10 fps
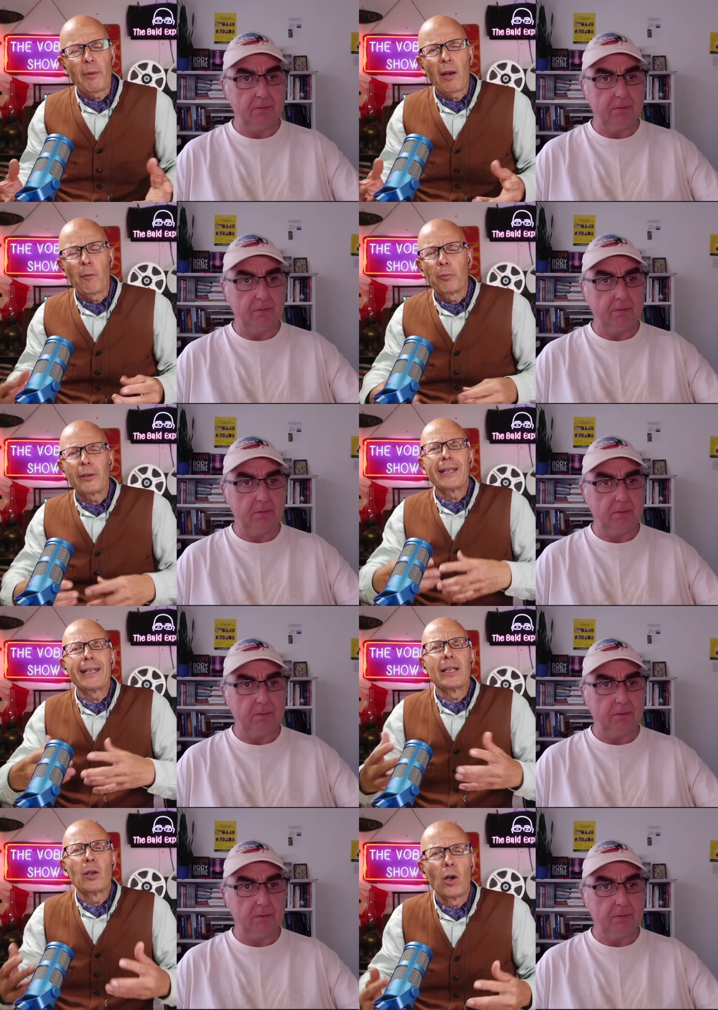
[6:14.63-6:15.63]
Speaker 1: Is it about
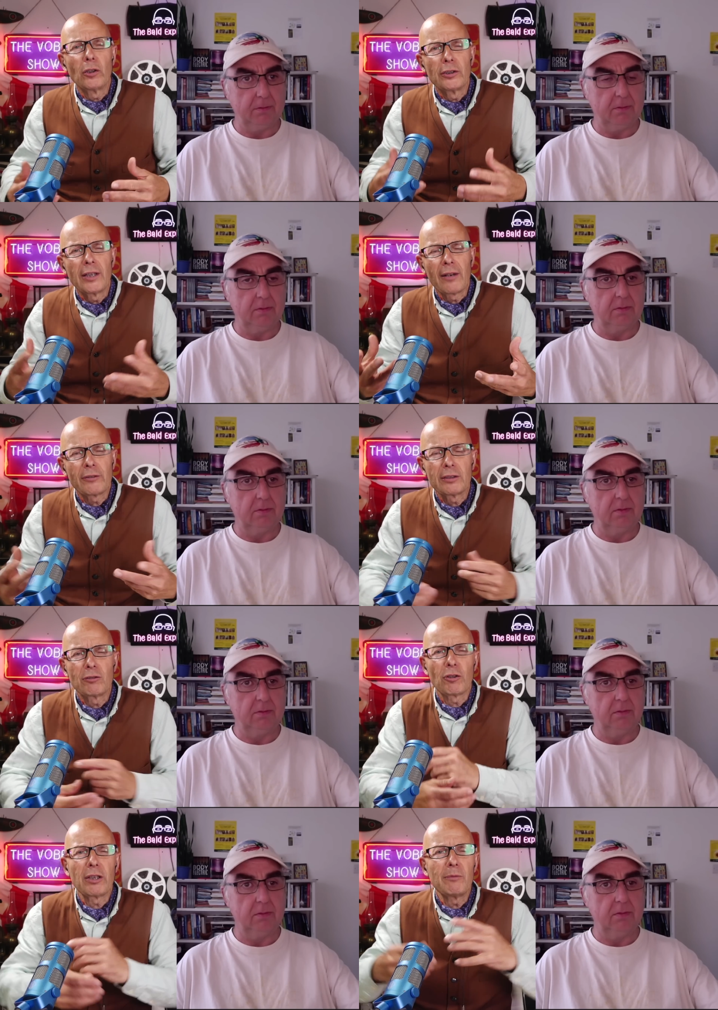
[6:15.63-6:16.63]
bringing it on and
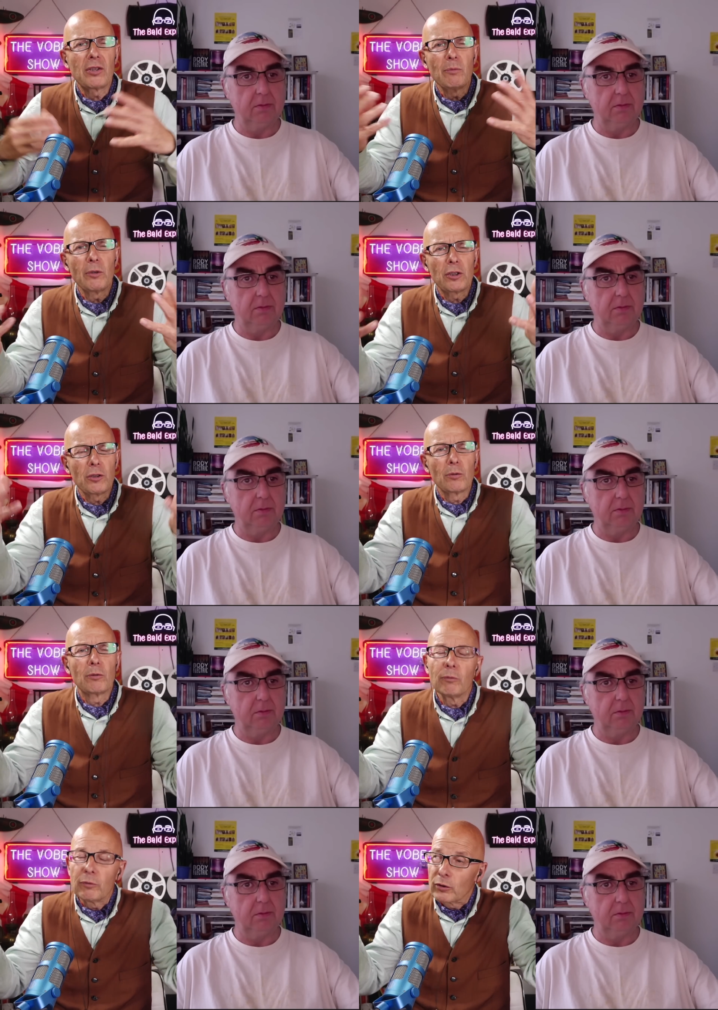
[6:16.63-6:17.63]
having dreams in which
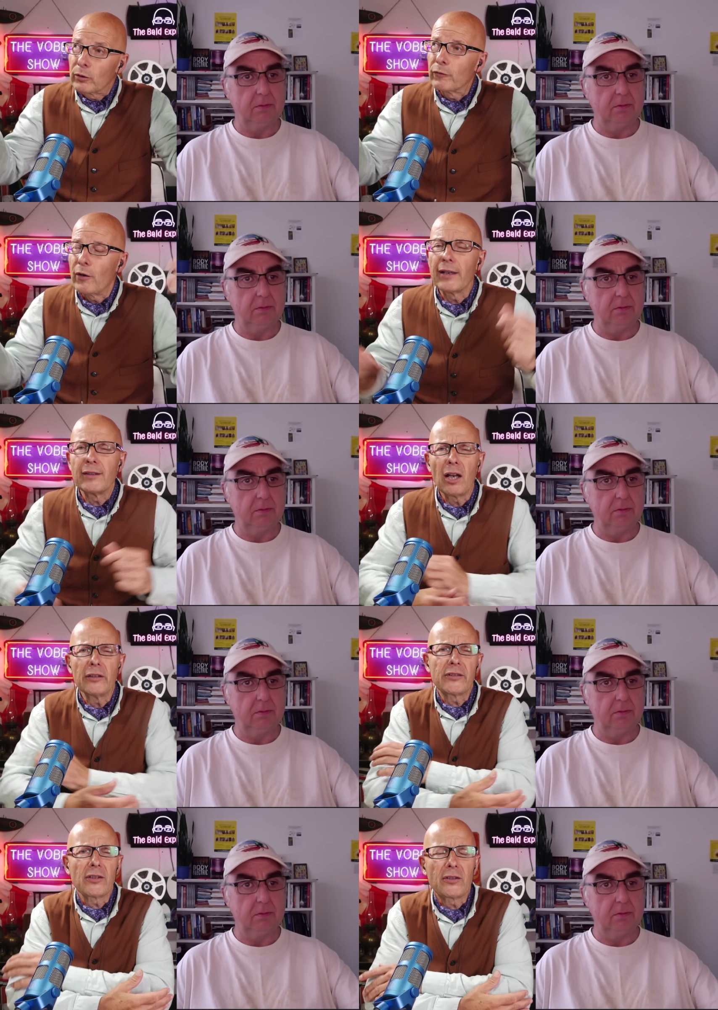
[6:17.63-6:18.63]
you sort of
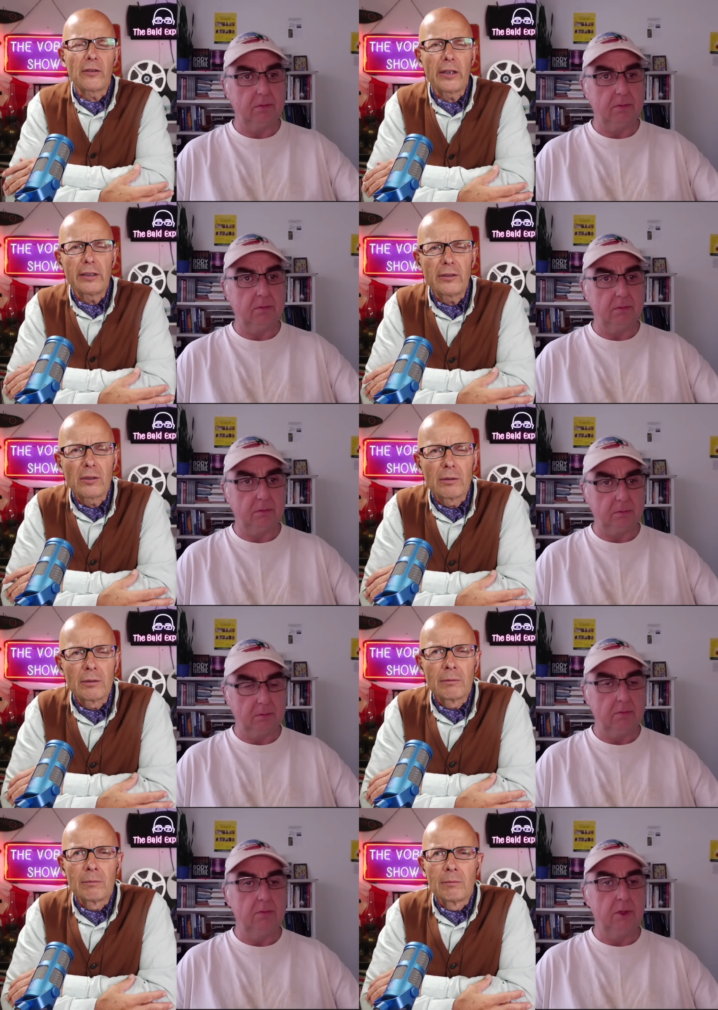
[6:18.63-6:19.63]
find answers to
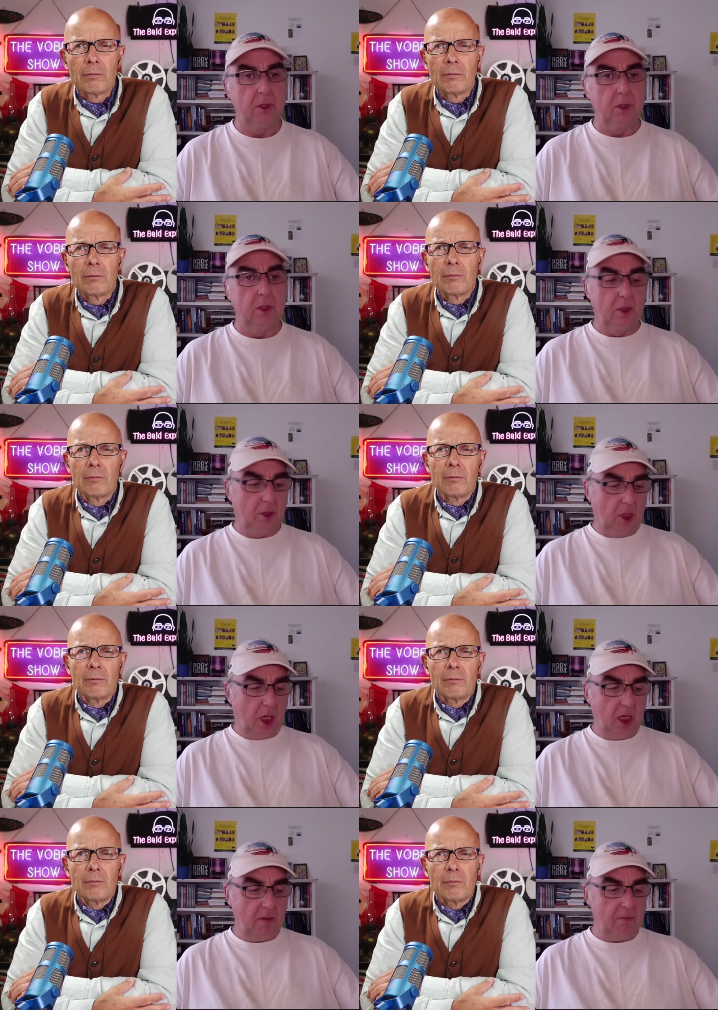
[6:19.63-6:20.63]
things?
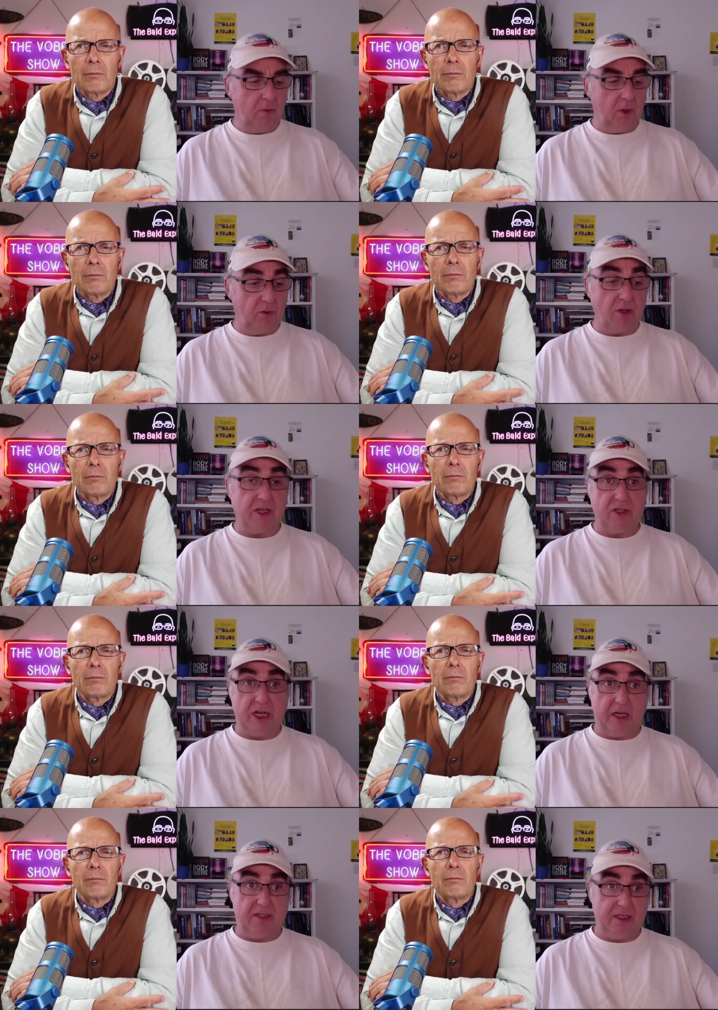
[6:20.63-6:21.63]
Speaker 2: Um, well, Roseanne
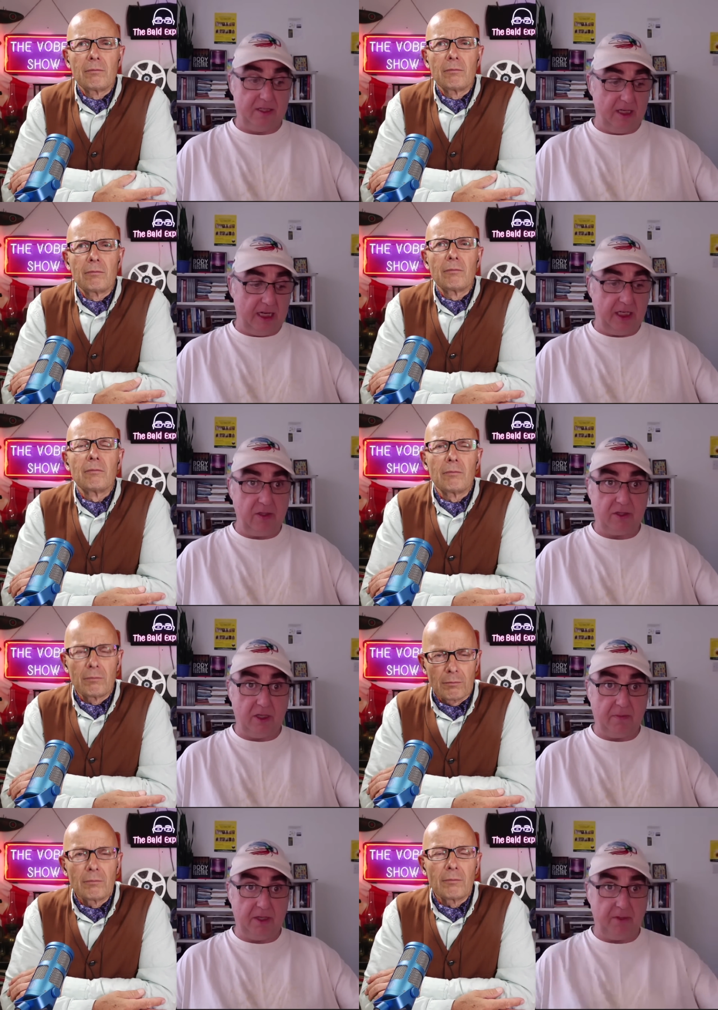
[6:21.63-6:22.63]
Jacks is the lady who's
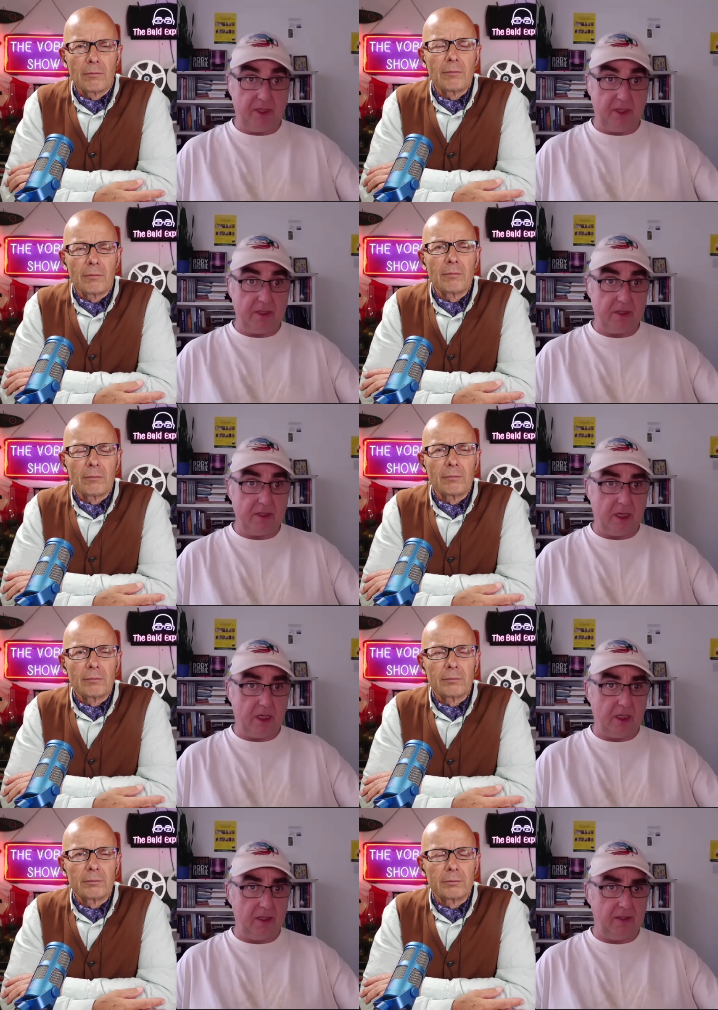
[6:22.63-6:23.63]
going to be with us,
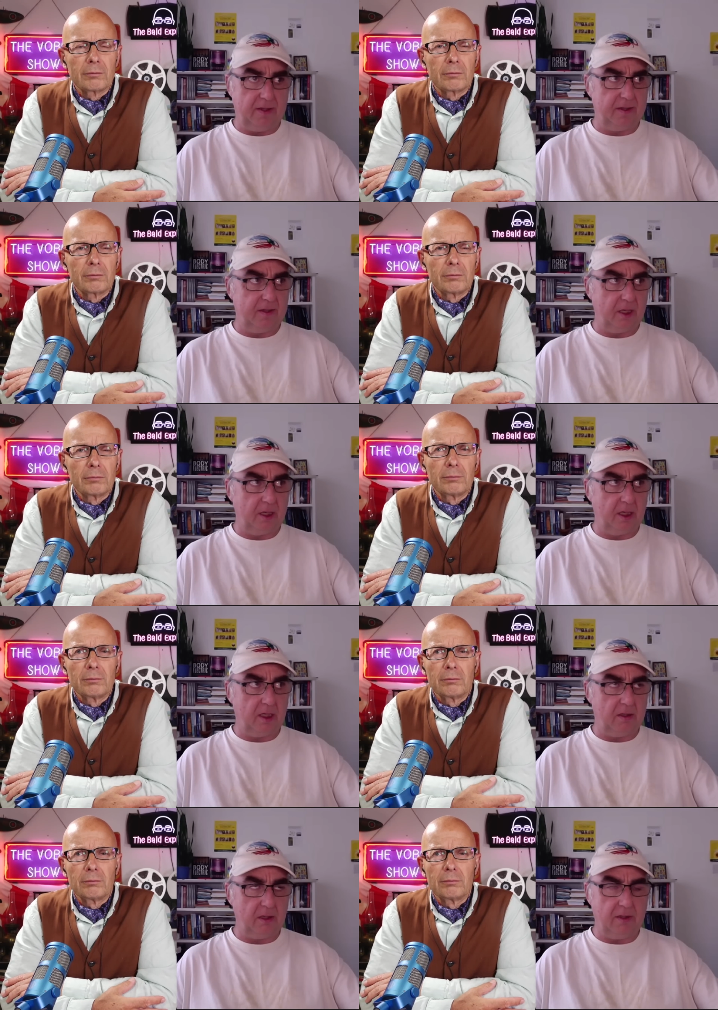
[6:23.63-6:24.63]
and I.
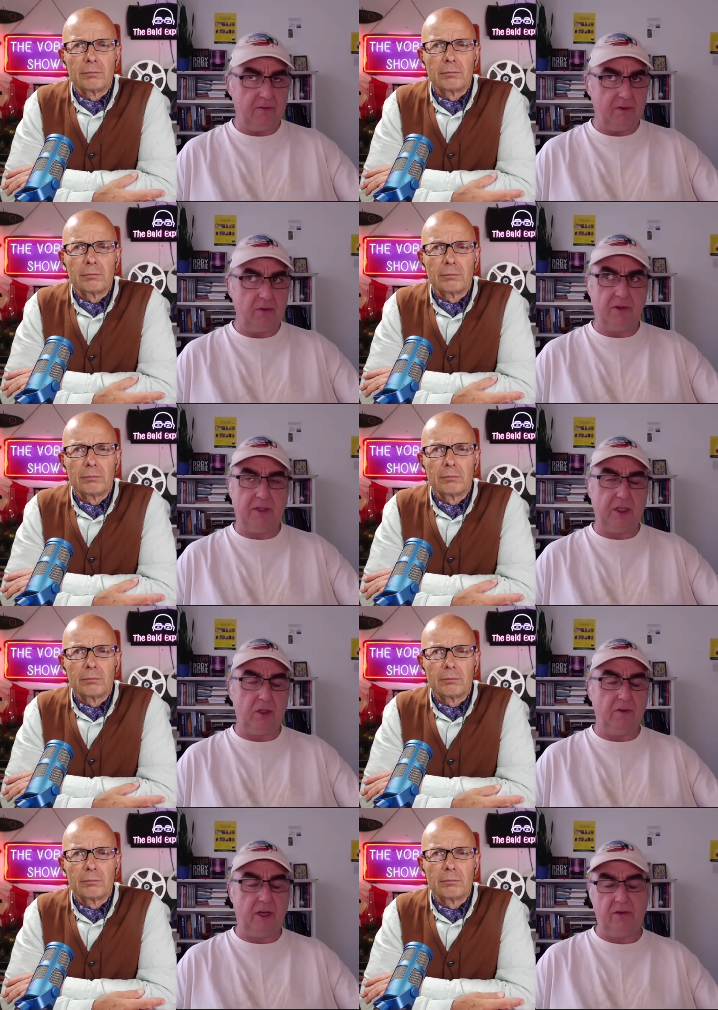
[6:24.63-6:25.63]
Uh, I don't think
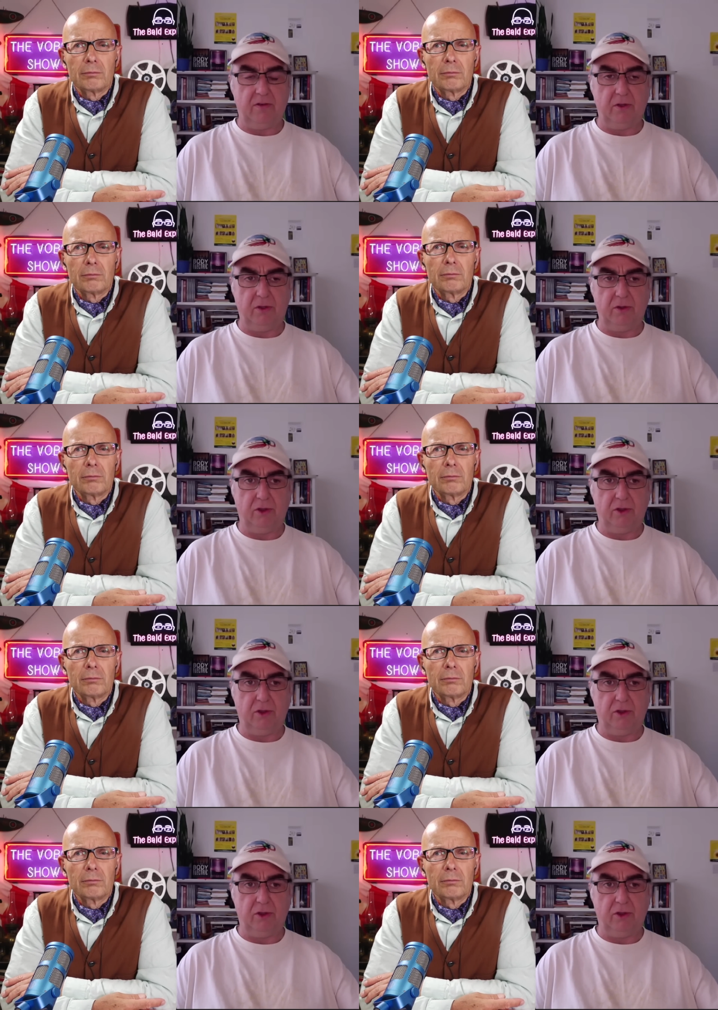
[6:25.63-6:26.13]
you've had her on your